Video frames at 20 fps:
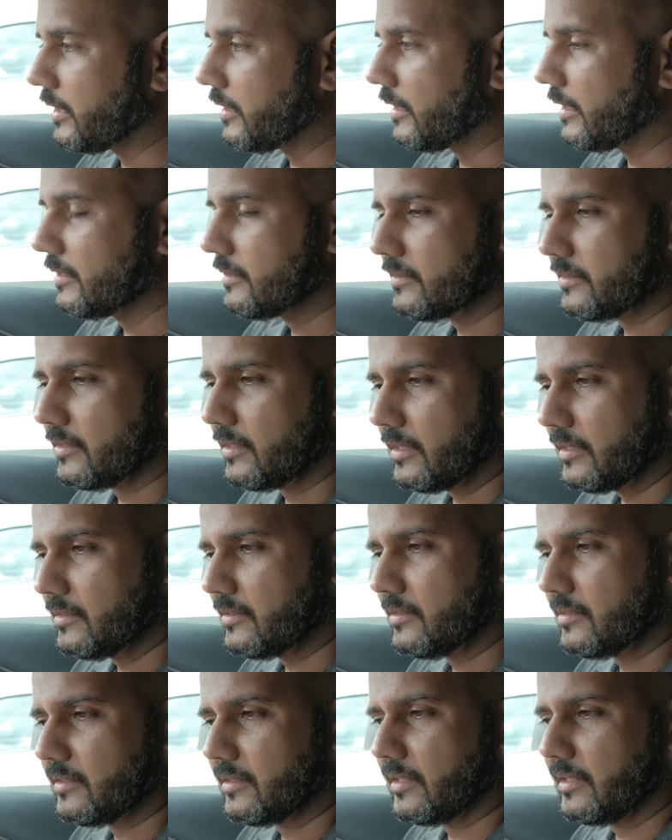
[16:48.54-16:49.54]

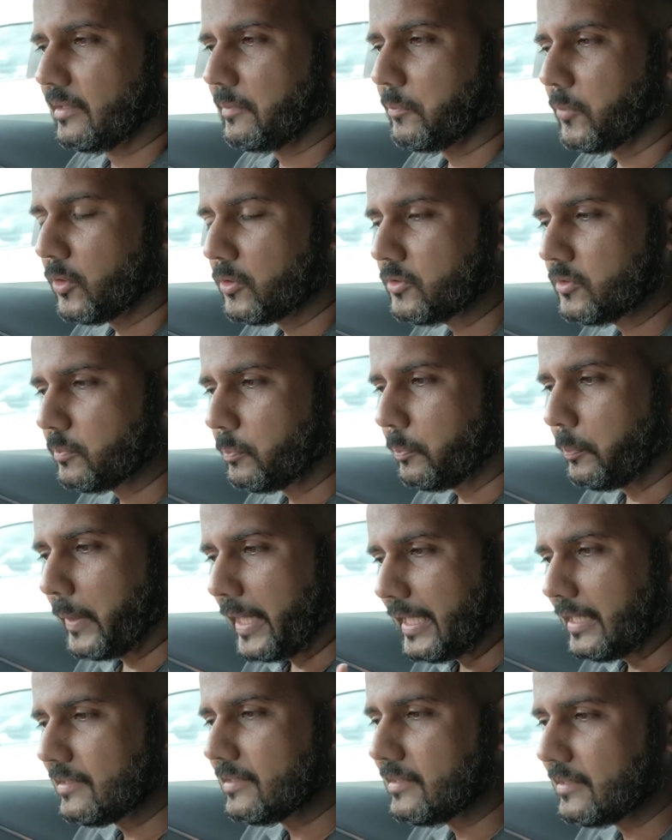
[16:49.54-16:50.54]
It's the most
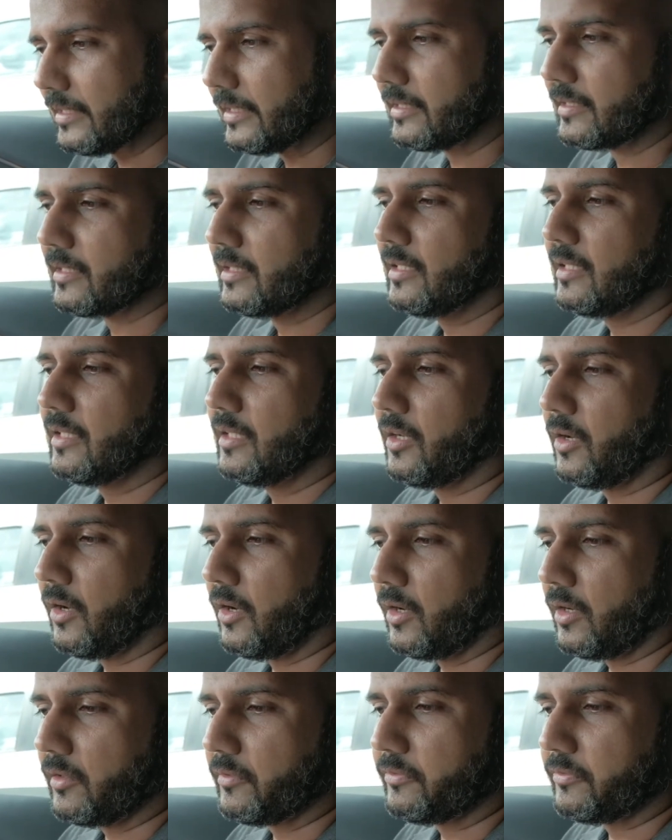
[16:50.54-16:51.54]
basic
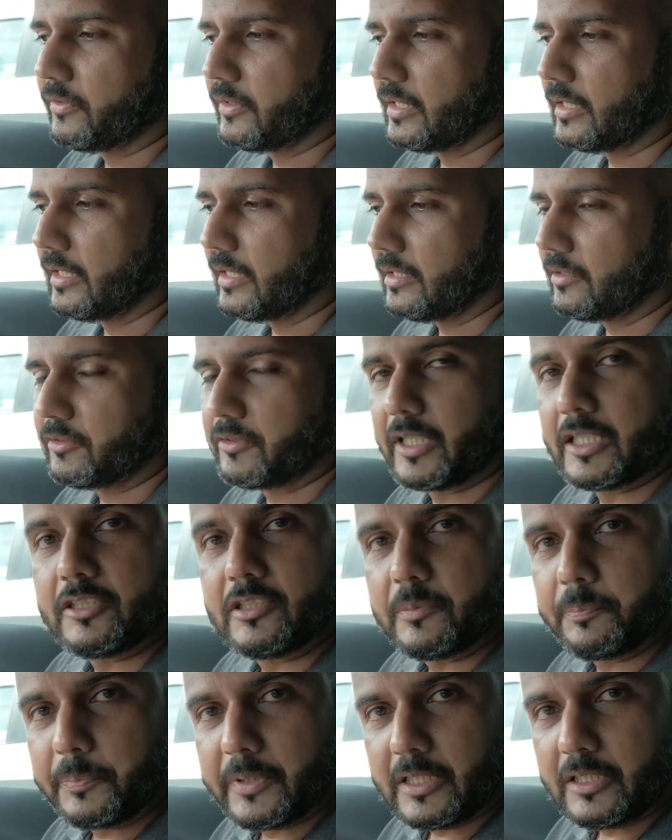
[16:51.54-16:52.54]
of
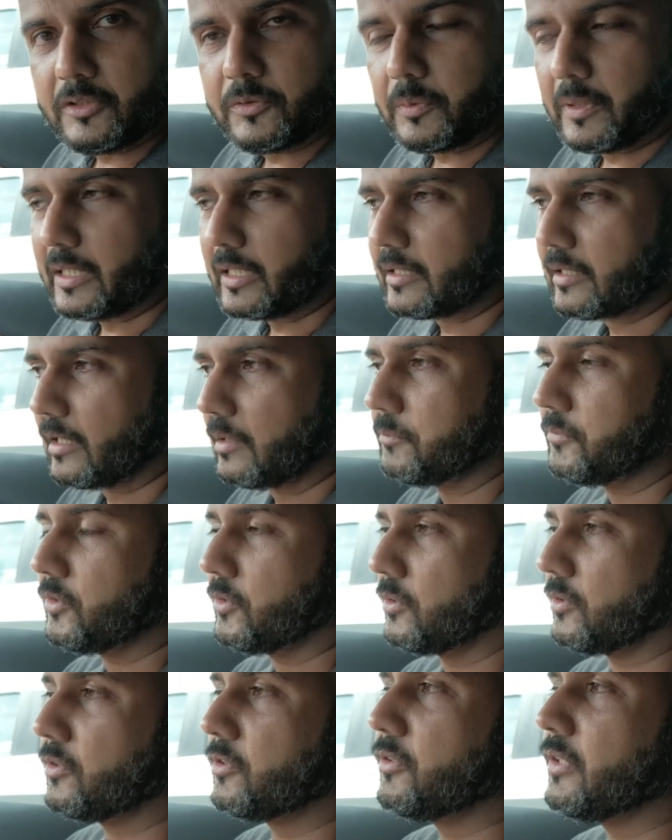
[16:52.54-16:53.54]
recipes when it comes
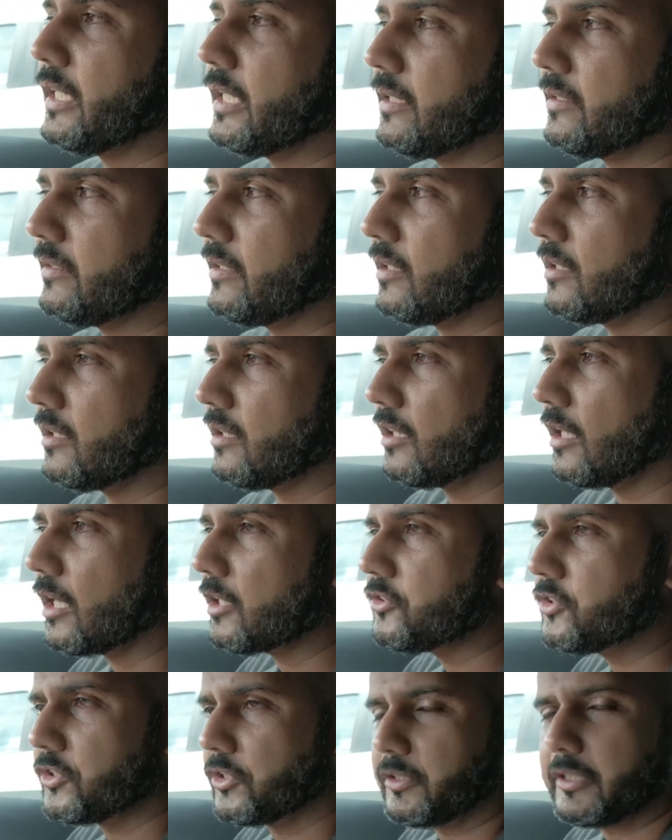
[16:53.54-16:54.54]
to creating
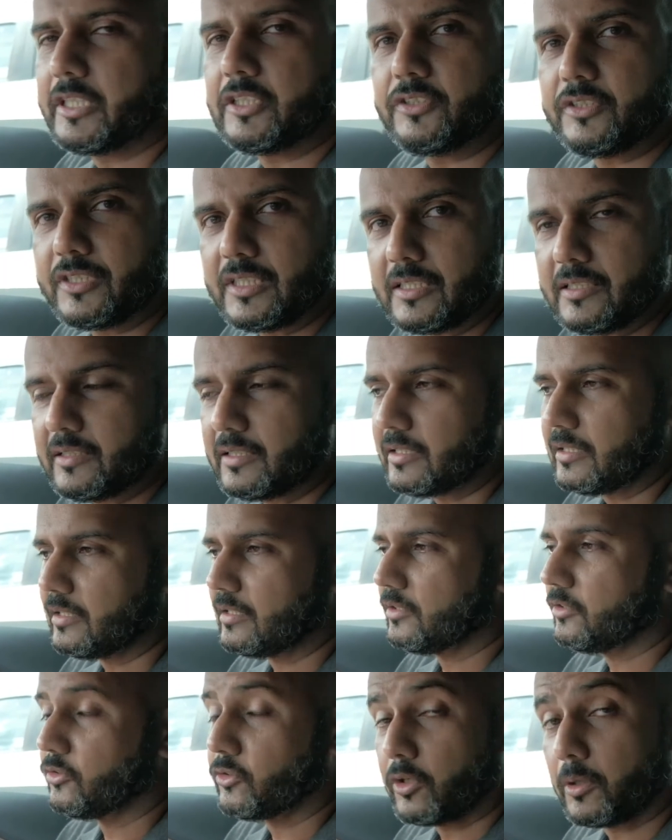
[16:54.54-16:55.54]
luxury
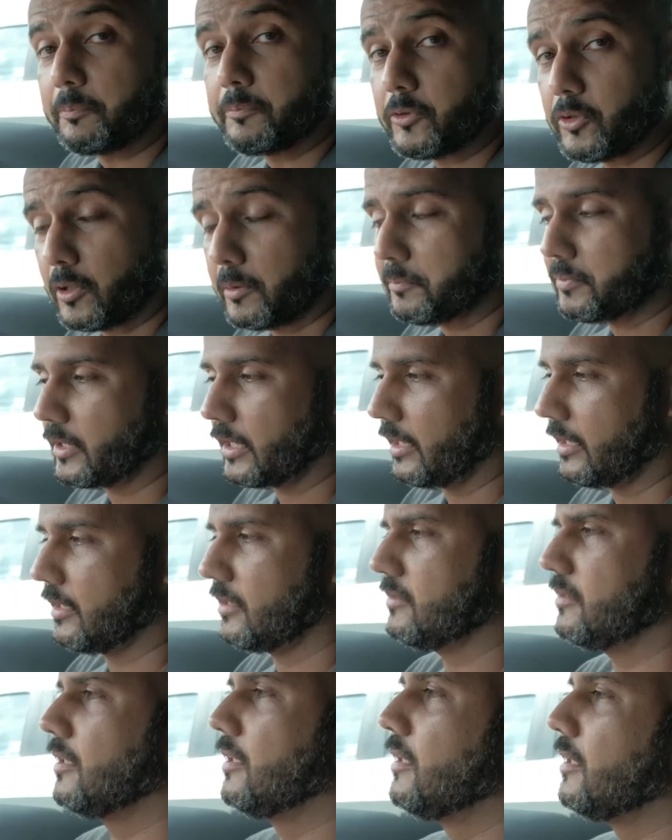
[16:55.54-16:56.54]
GT drop top
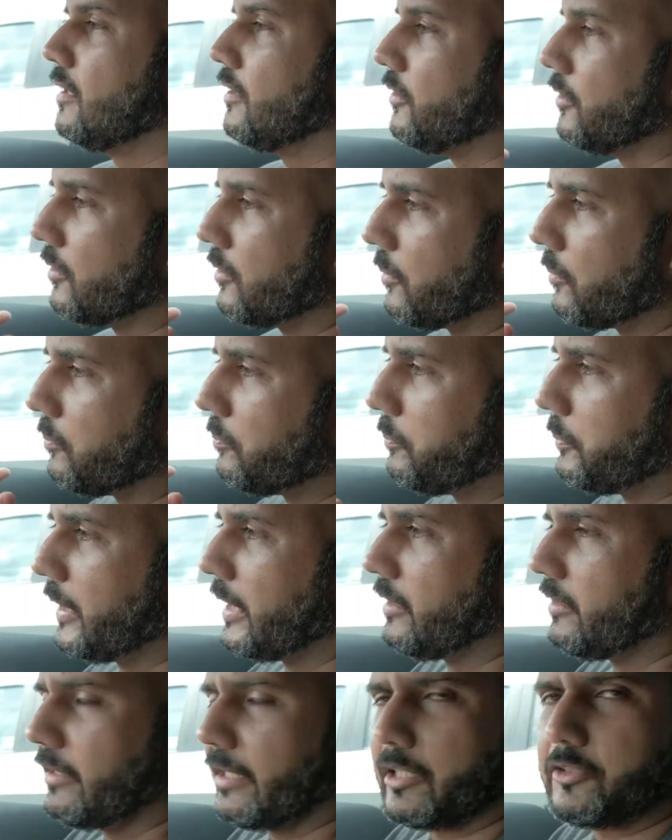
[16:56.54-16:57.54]
cars. You know,
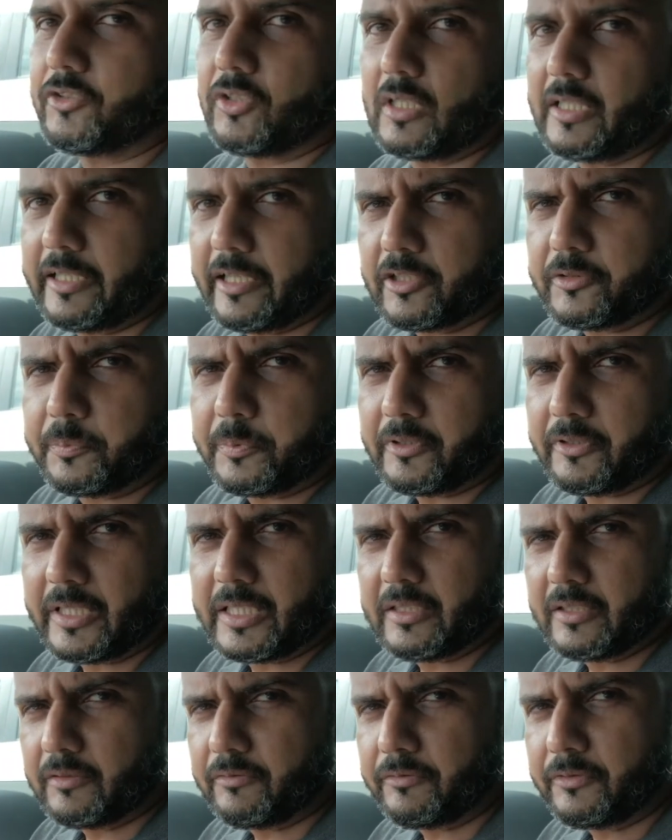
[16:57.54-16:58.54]
big naturally
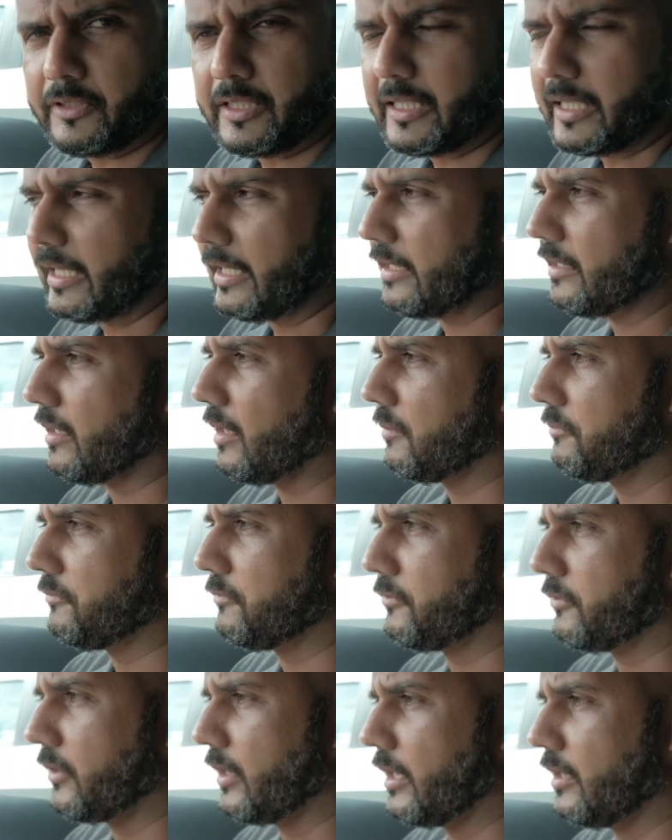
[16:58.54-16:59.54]
aspirated V8 up
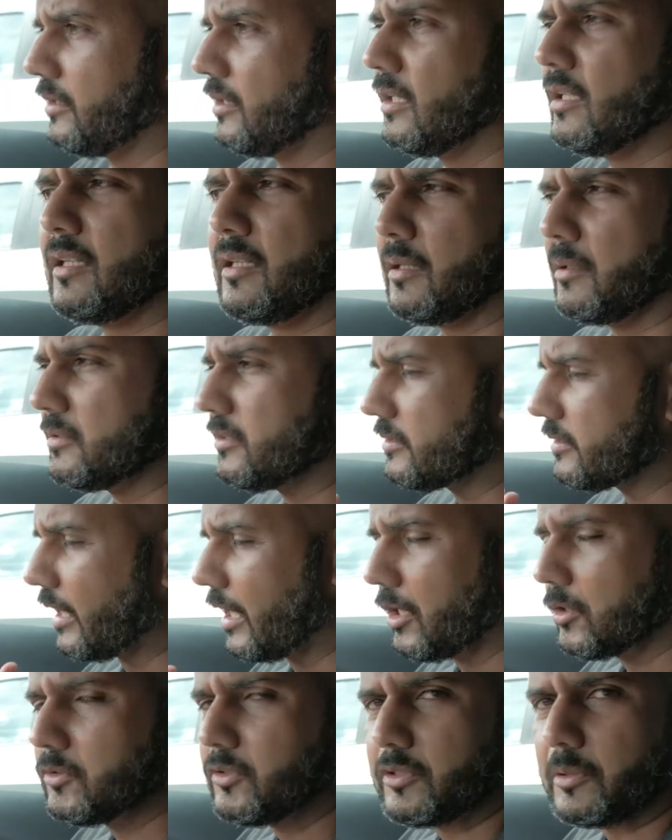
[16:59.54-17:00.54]
front,
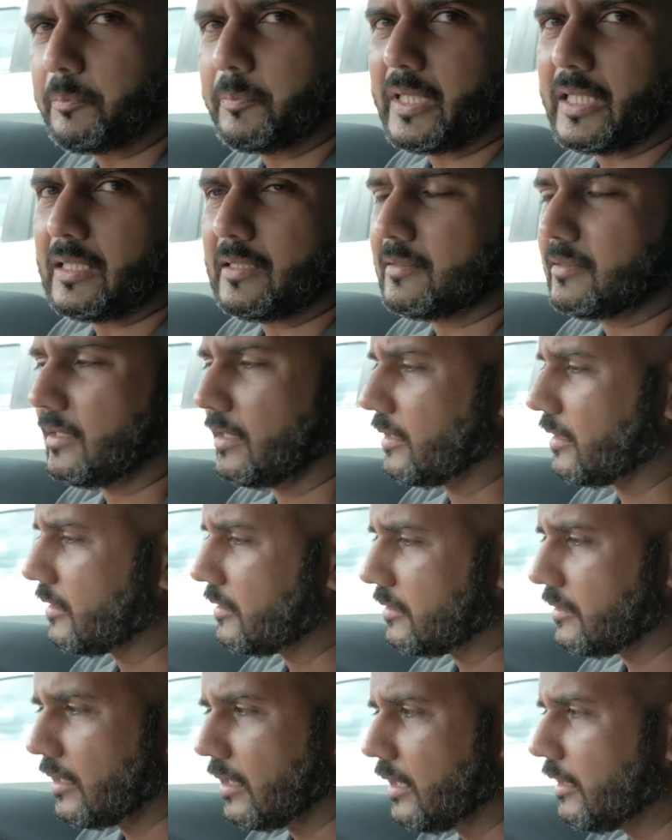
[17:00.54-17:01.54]
sounds amazing,
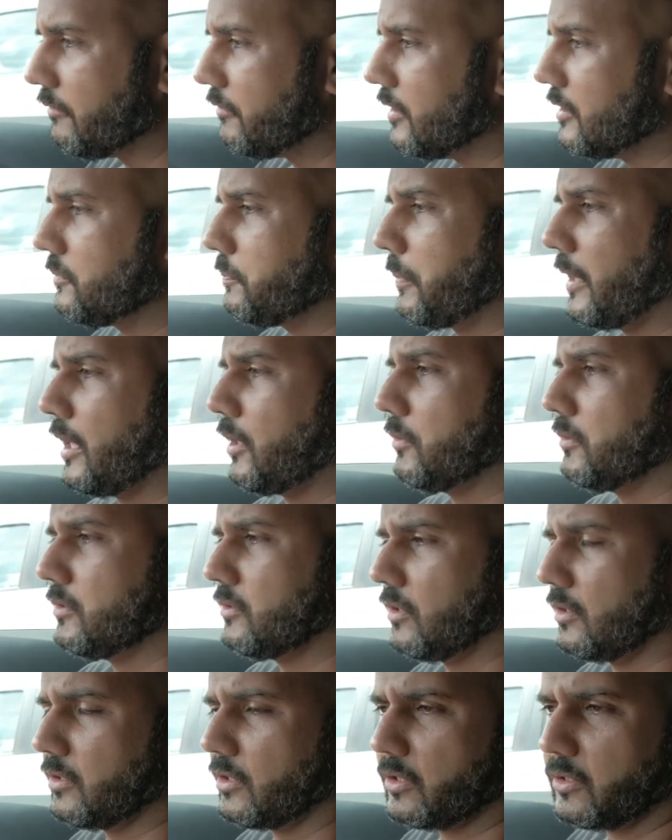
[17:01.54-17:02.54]
it delivers
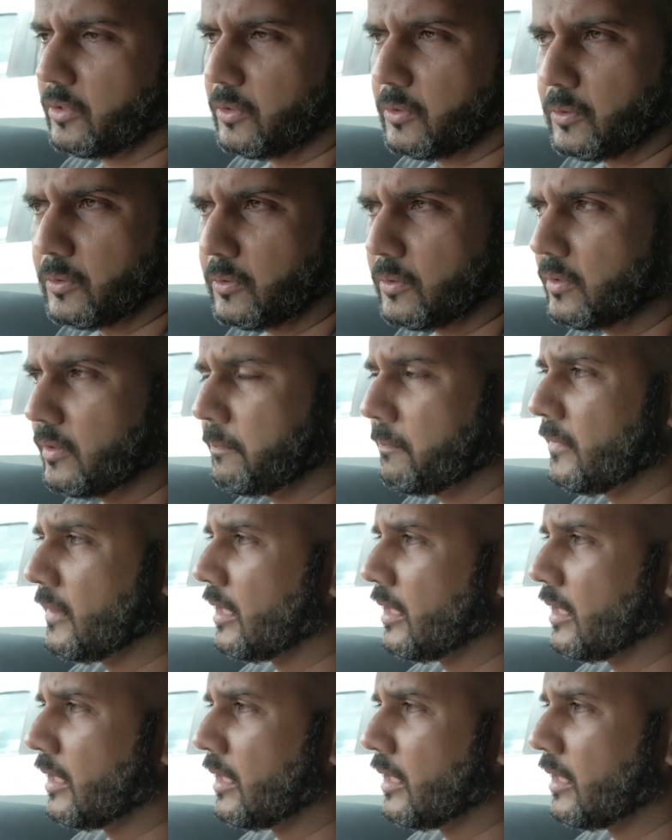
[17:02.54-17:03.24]
powers on the go.